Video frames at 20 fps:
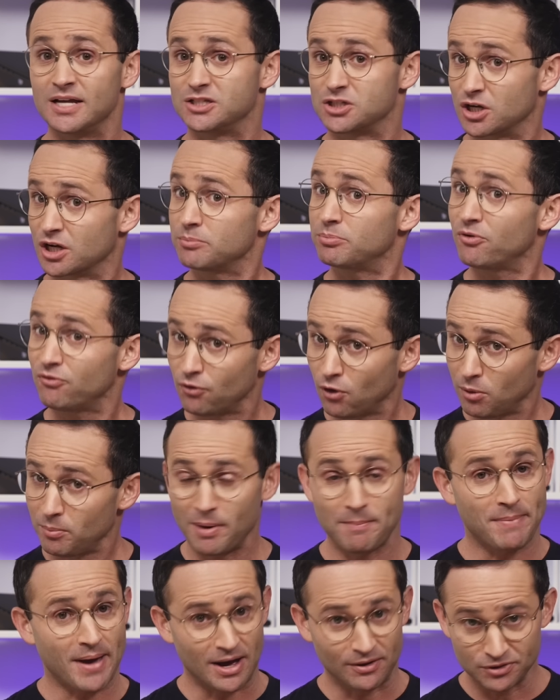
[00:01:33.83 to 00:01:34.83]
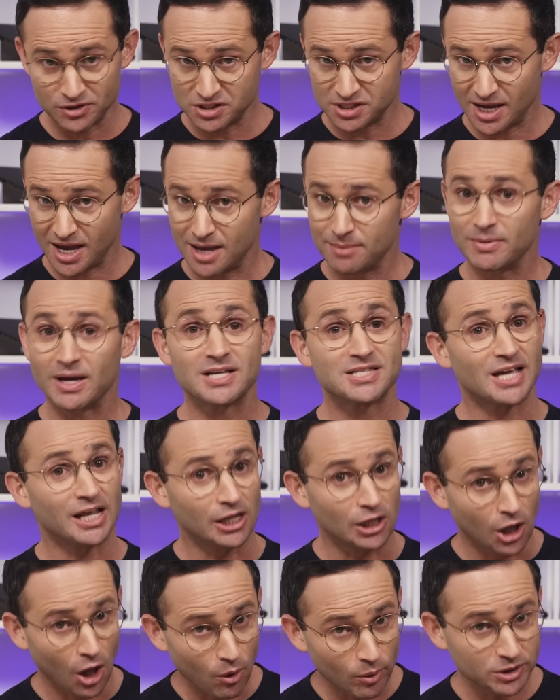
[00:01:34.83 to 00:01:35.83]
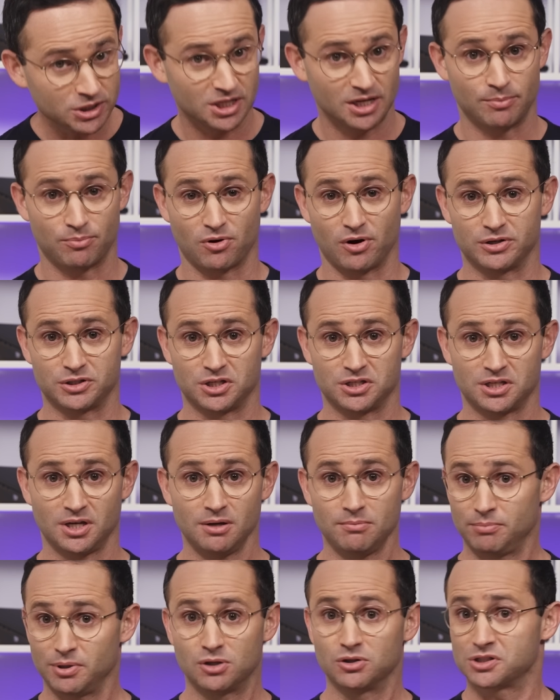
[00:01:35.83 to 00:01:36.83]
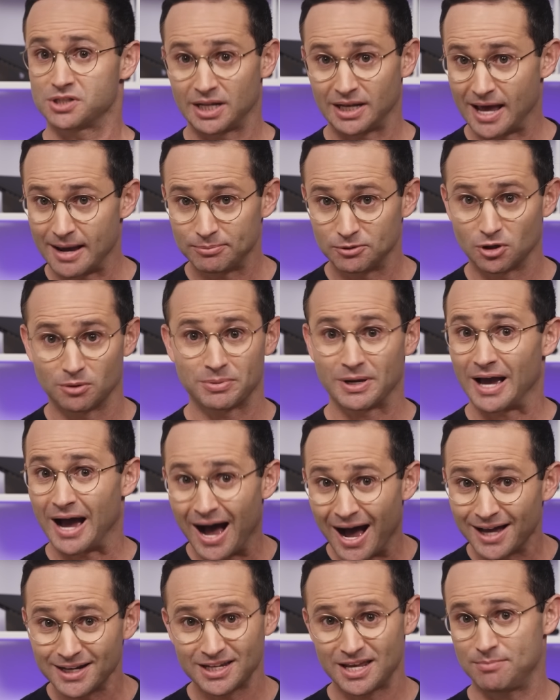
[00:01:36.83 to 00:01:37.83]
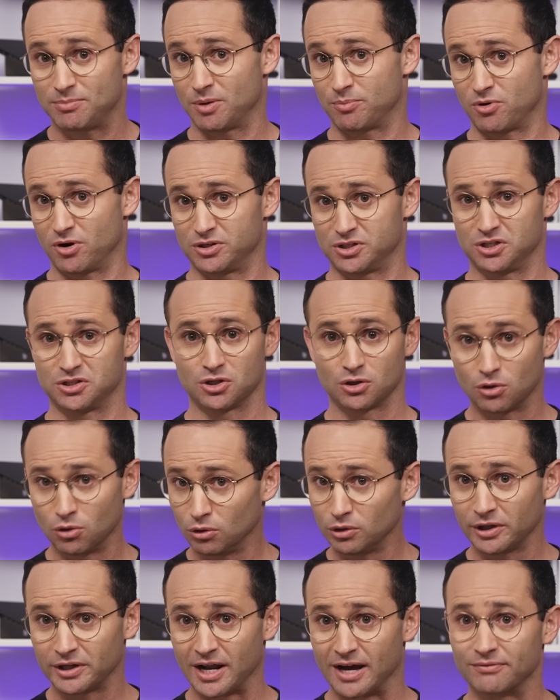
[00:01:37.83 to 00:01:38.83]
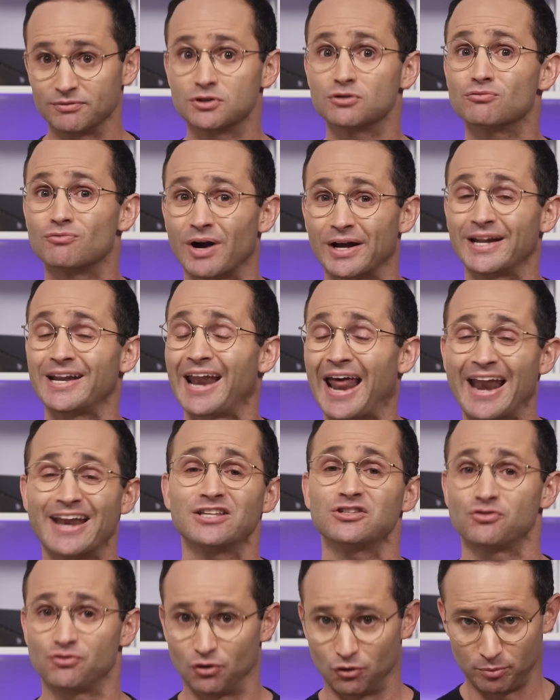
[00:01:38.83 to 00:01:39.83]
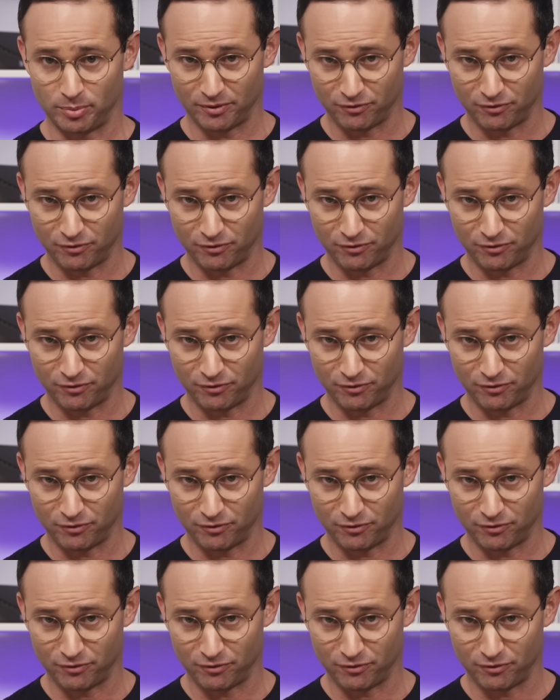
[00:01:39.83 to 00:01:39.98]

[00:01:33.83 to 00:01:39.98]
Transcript: it's going to perform about the same as a lower tier processor because the laptop can't keep the processor cool enough to run it at its full